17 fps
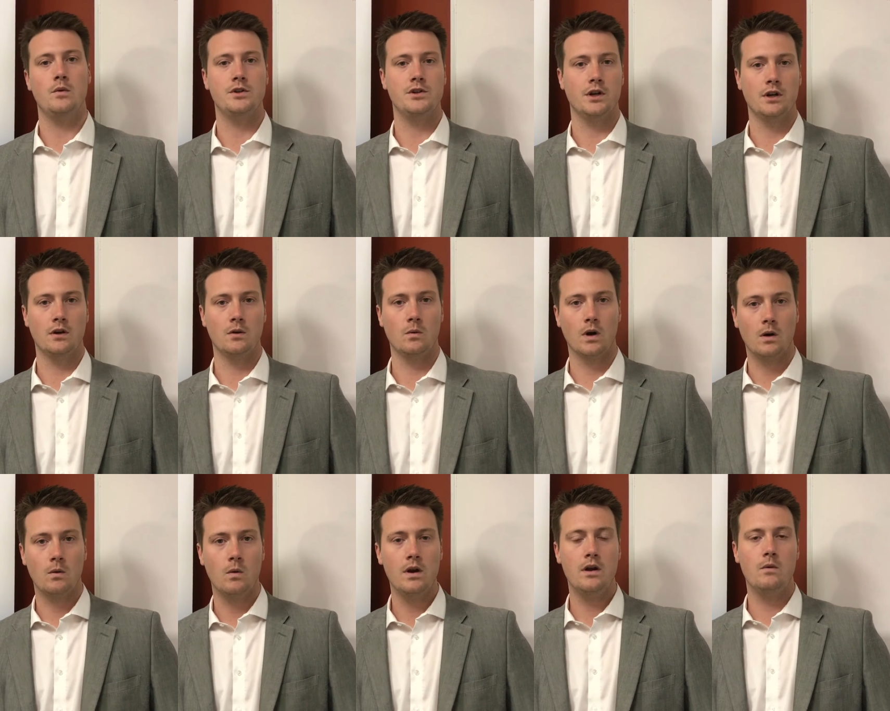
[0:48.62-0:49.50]
which you're going to
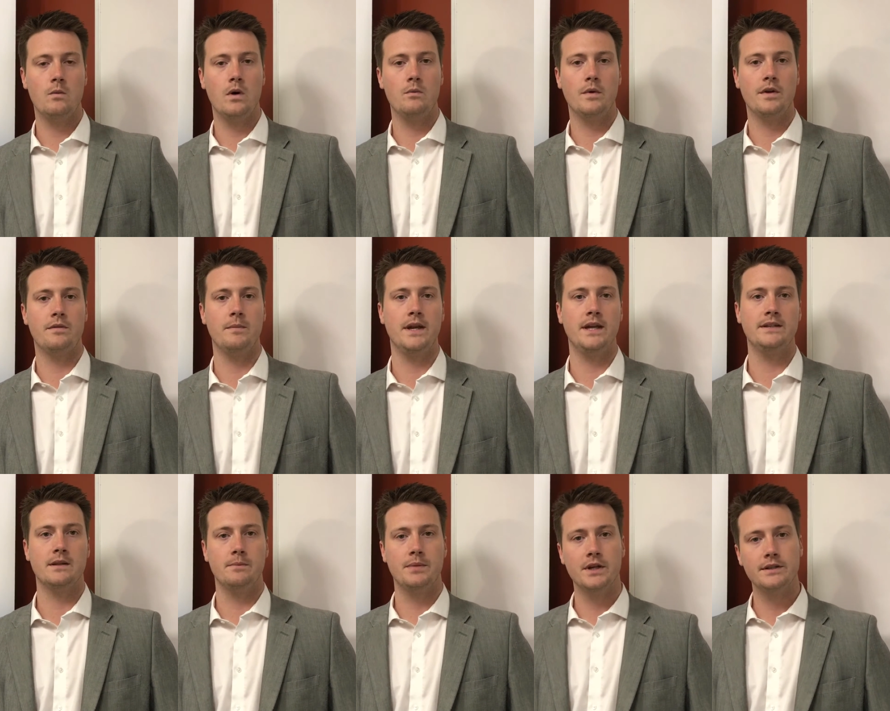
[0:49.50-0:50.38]
work one on one with me
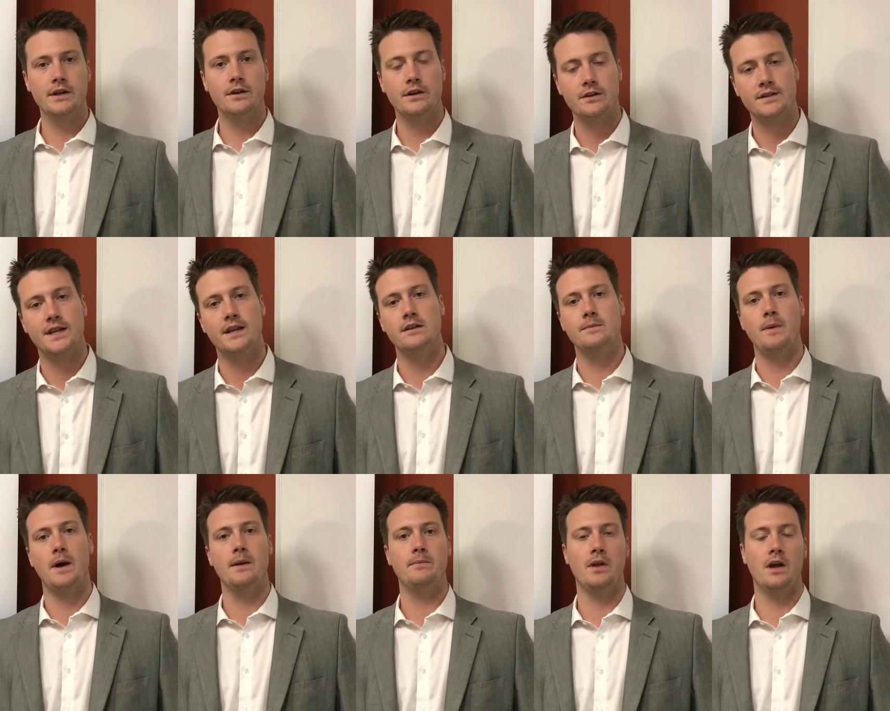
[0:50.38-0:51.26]
to build out your sales
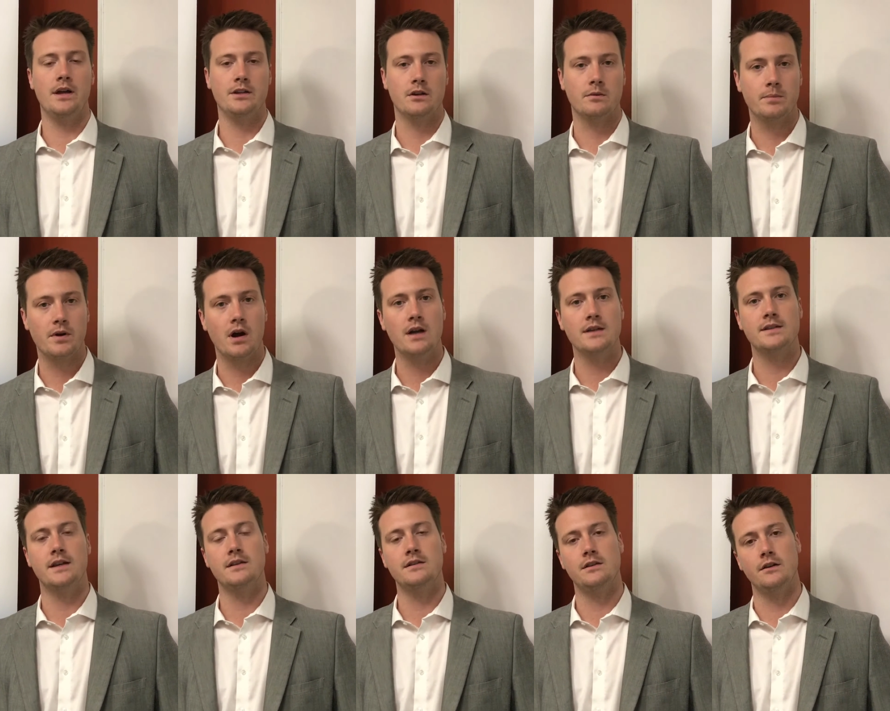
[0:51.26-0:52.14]
pipeline, your
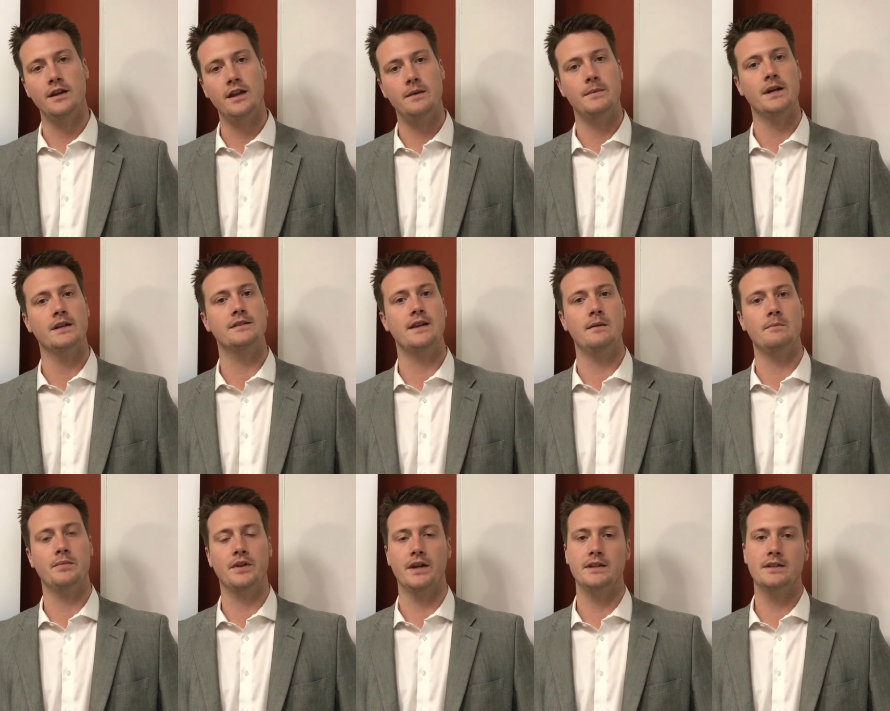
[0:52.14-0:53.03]
process, your email
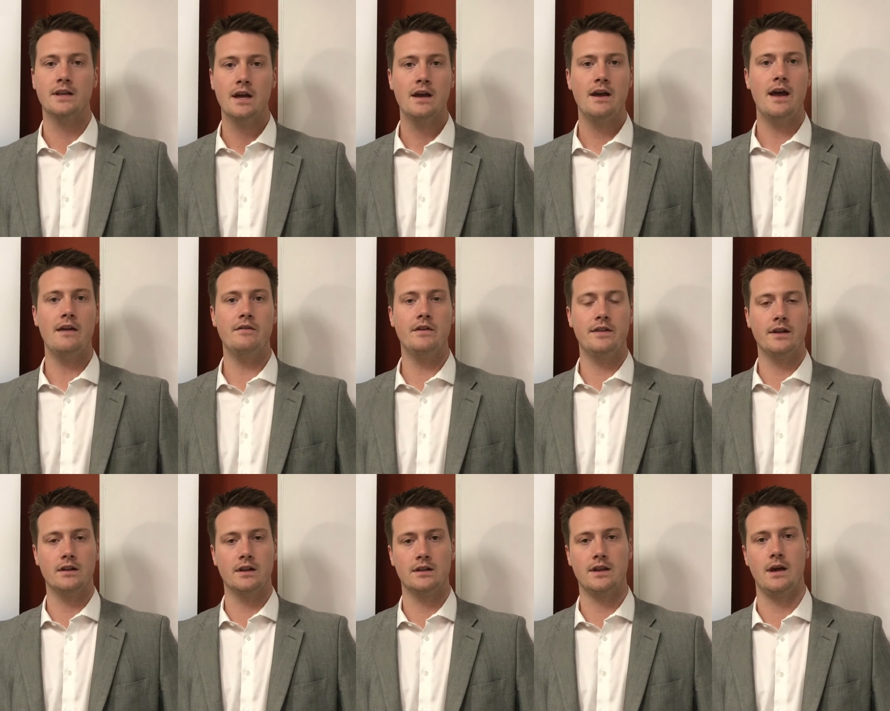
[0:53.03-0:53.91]
templates,
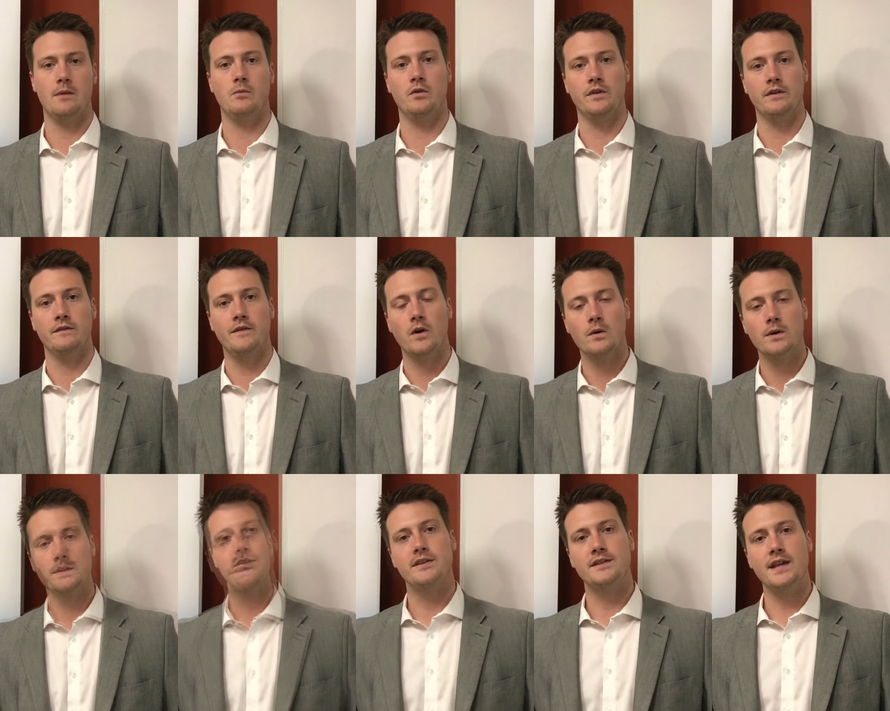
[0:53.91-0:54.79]
everything like that moving
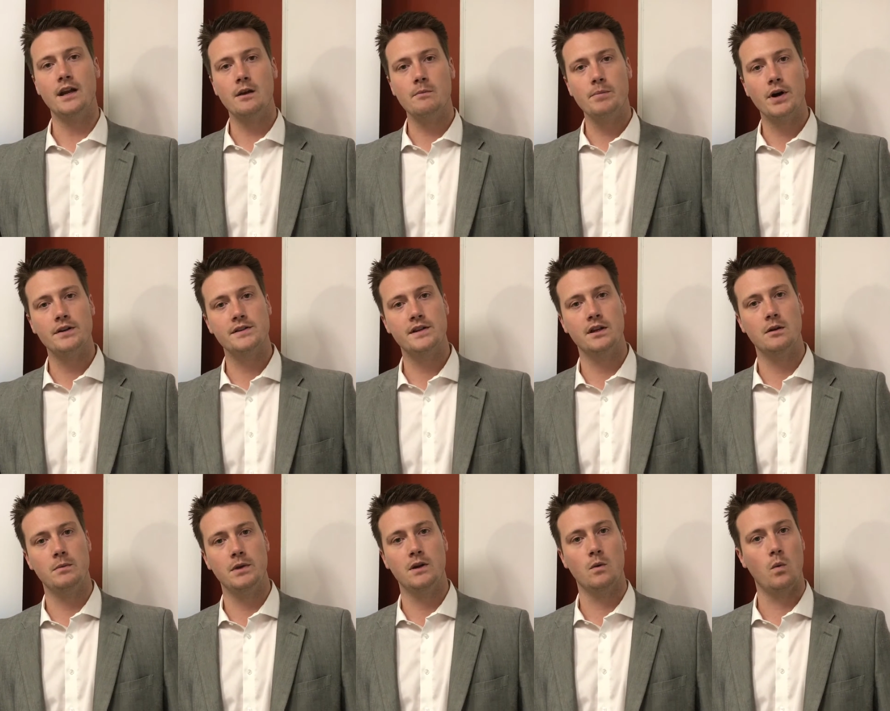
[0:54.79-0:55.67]
forward. The second part's going
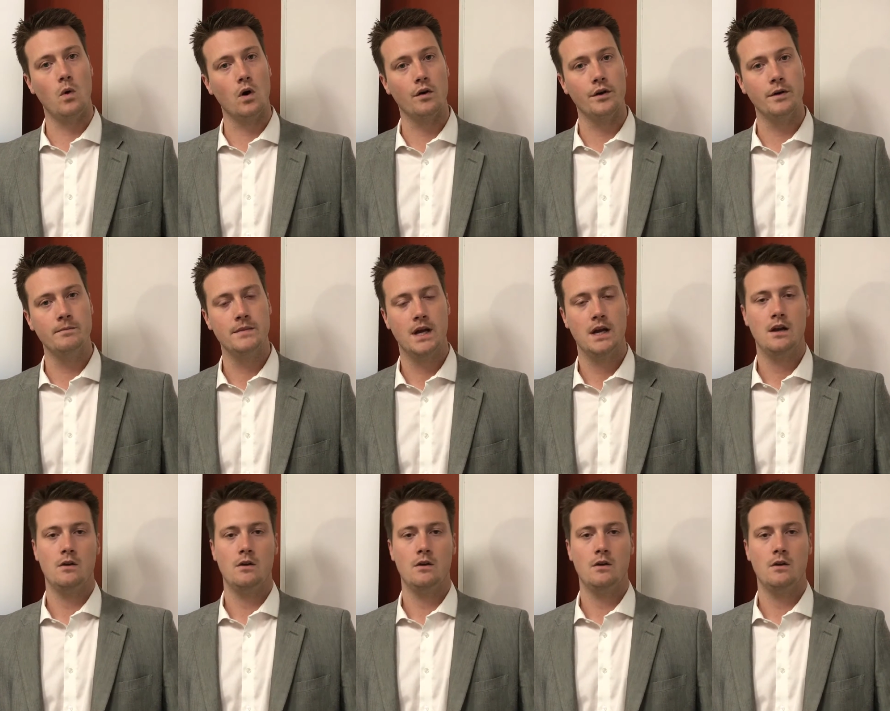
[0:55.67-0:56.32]
to be a war room.